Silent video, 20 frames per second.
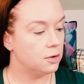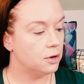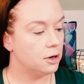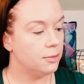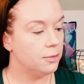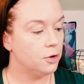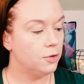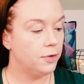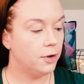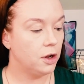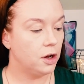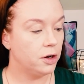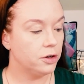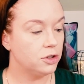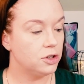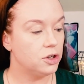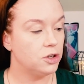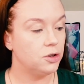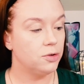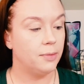gonna move along
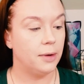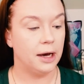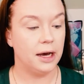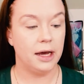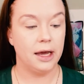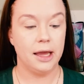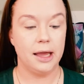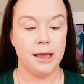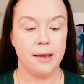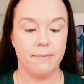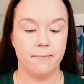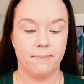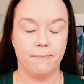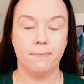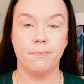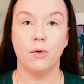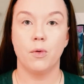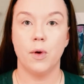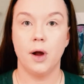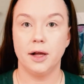to my
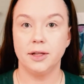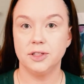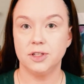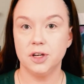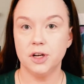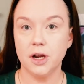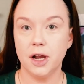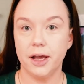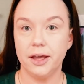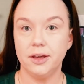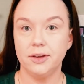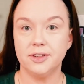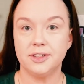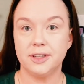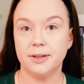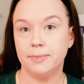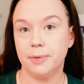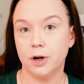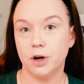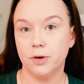bronzer. I use
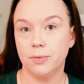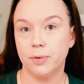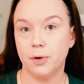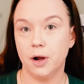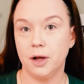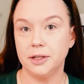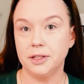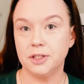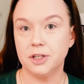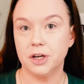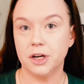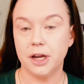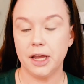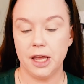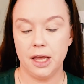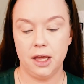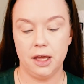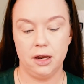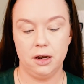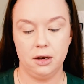the butter bronzer
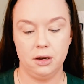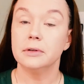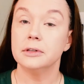in